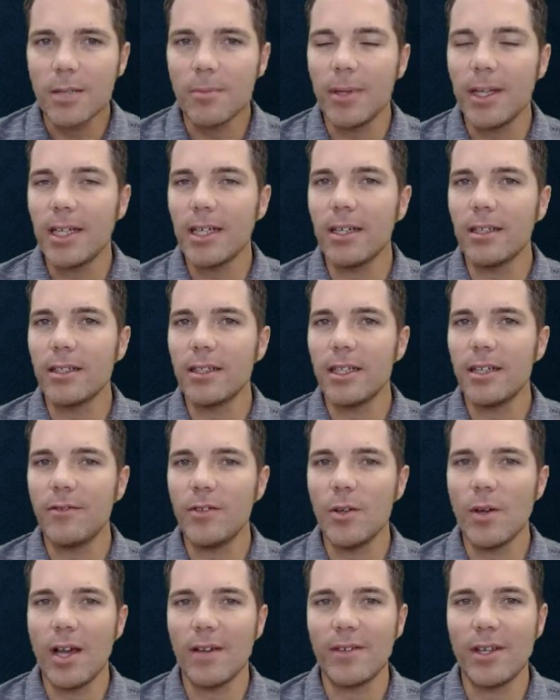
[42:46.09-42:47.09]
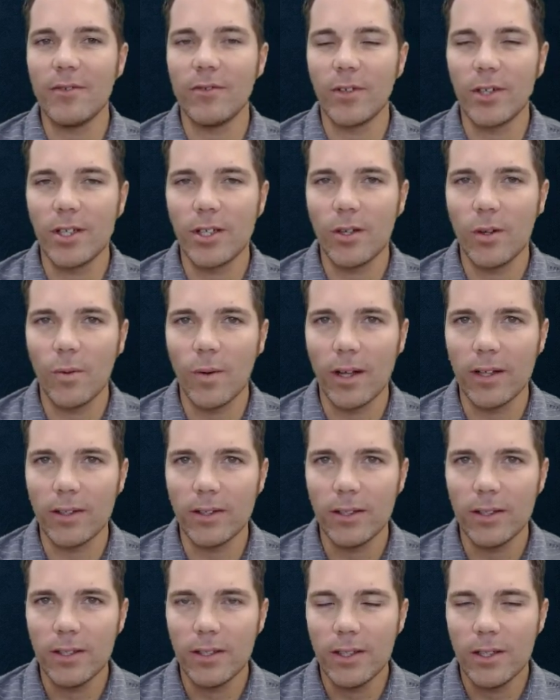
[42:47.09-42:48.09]
Depending on if you have a vertical
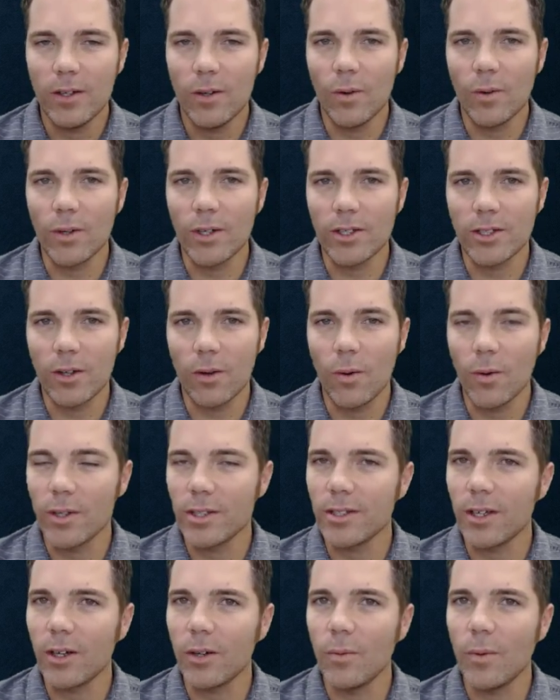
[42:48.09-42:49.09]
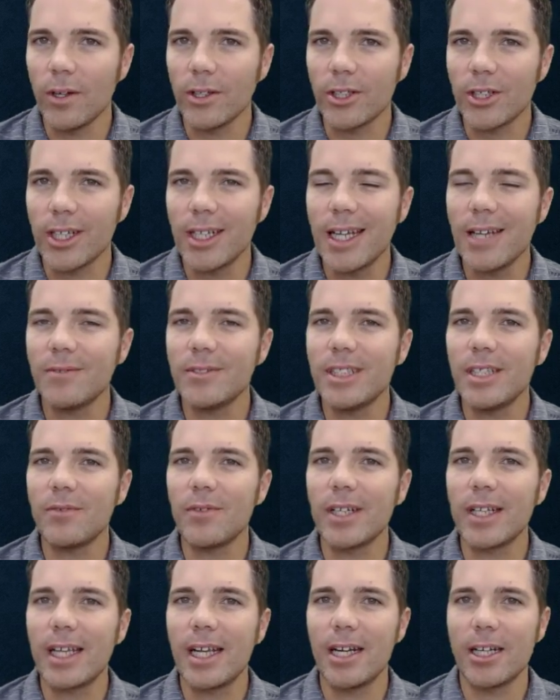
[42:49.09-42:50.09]
well or a horizontal well, you're going to have
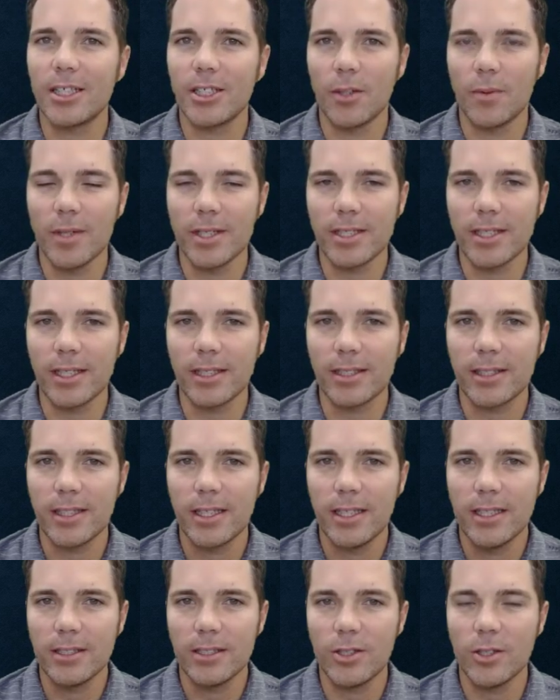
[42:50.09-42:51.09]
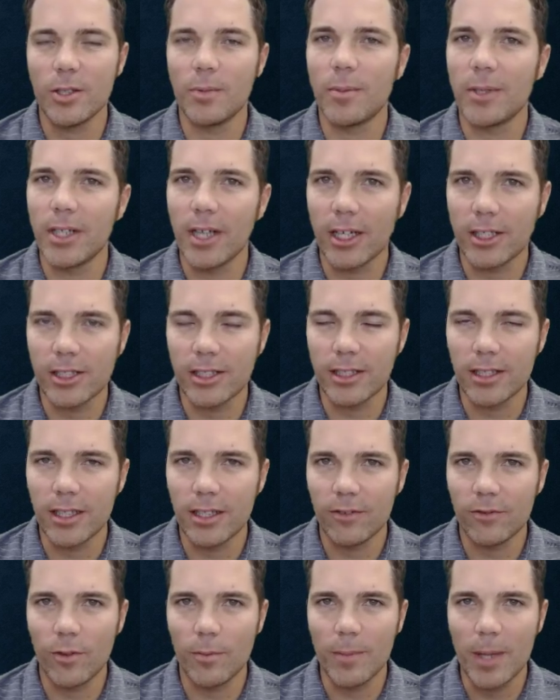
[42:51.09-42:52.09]
different characteristics to the
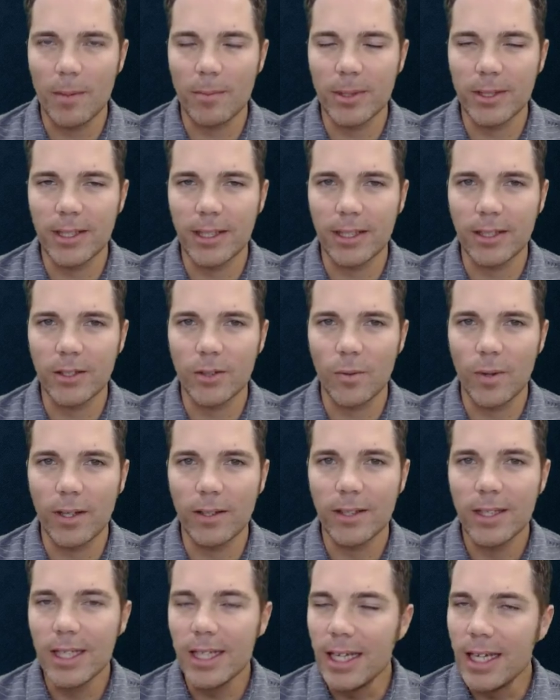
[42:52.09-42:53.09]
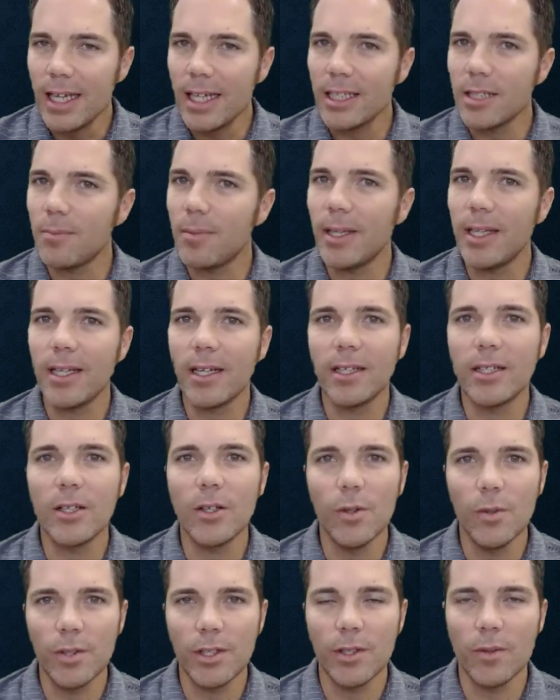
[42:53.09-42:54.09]
production from that particular well. And depending
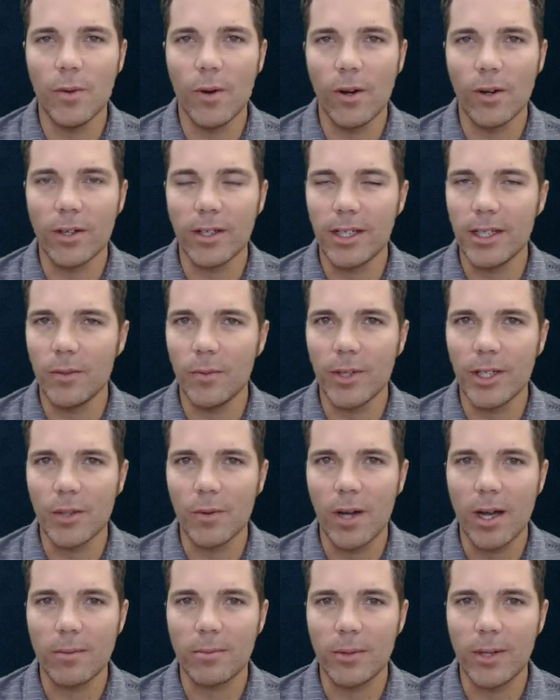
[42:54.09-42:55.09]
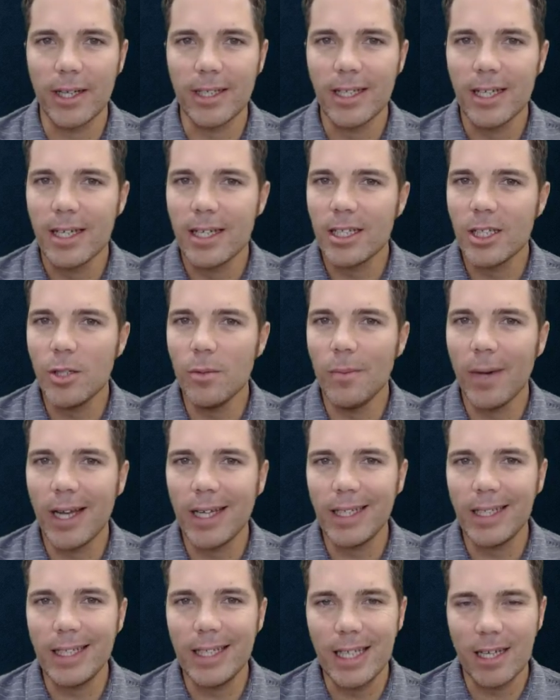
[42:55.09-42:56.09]
on who you are and where you operate, you
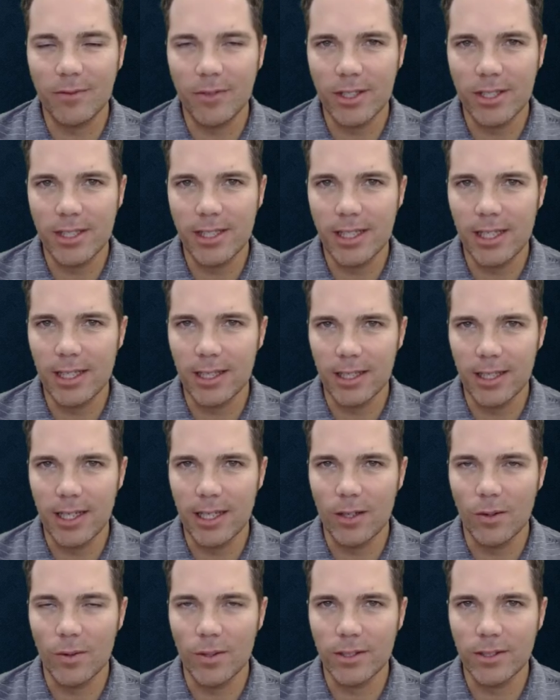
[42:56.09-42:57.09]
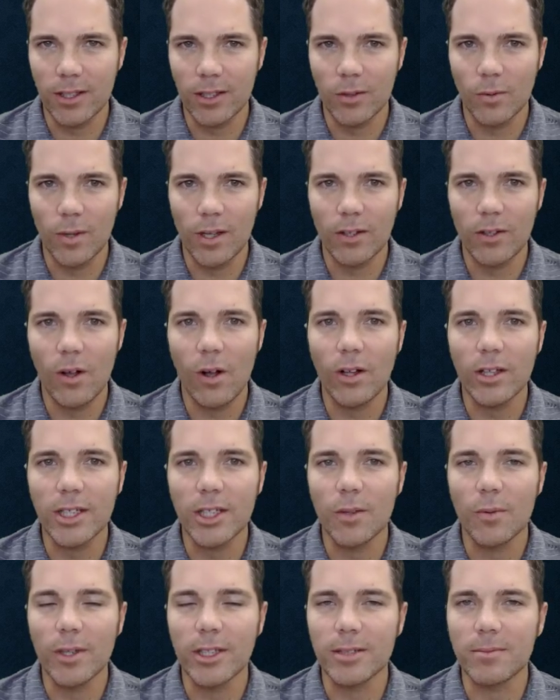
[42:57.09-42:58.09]
might never see a horizontal well. All
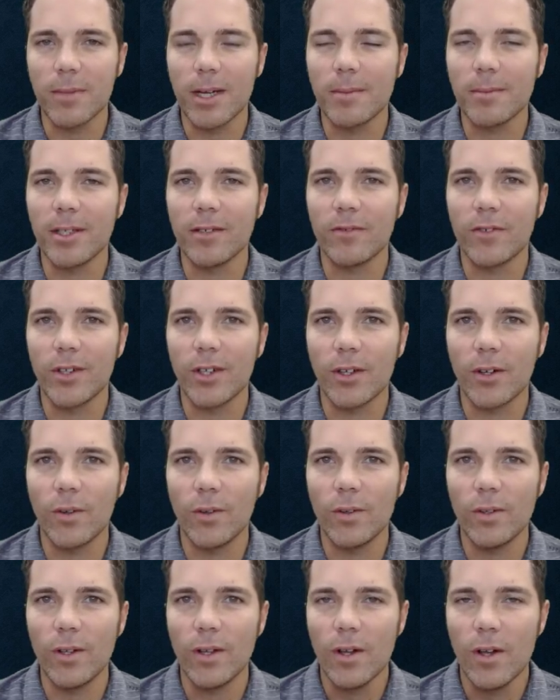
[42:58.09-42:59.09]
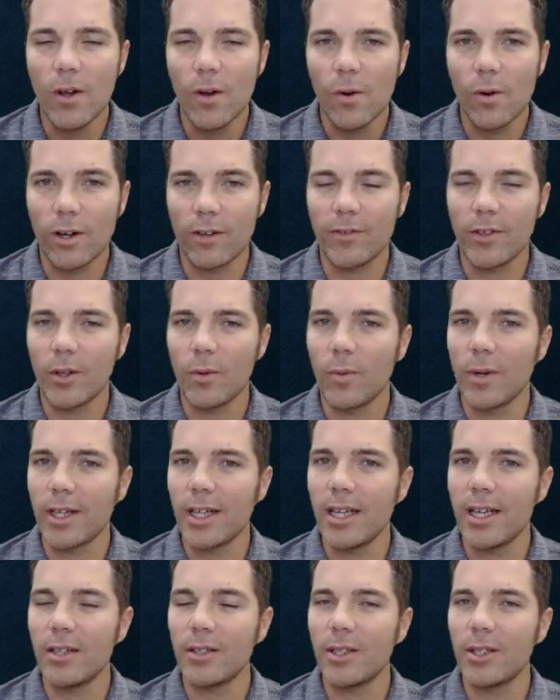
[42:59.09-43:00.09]
of your wells might be vertical, or if you're
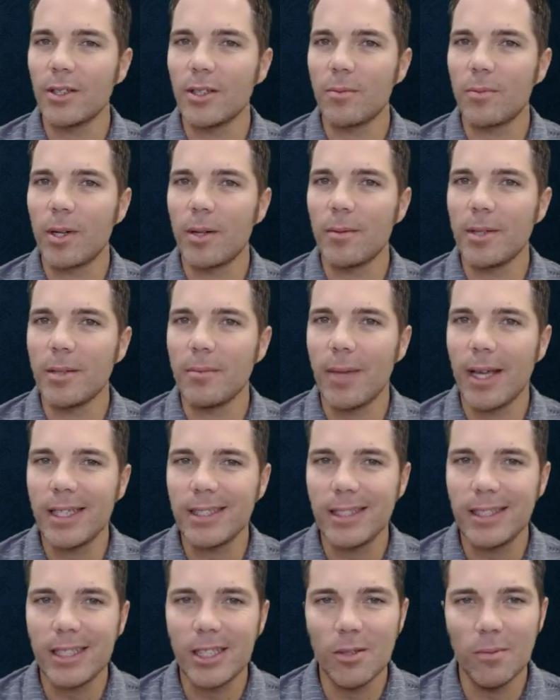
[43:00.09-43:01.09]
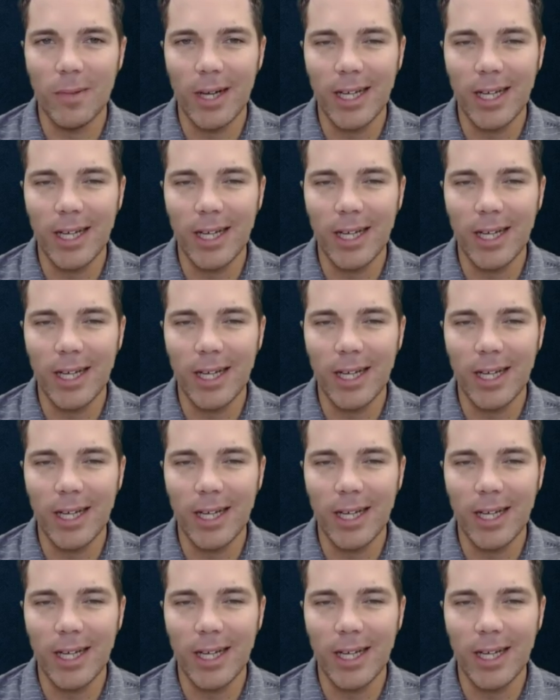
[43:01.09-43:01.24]
working out here in the Permian Basin, you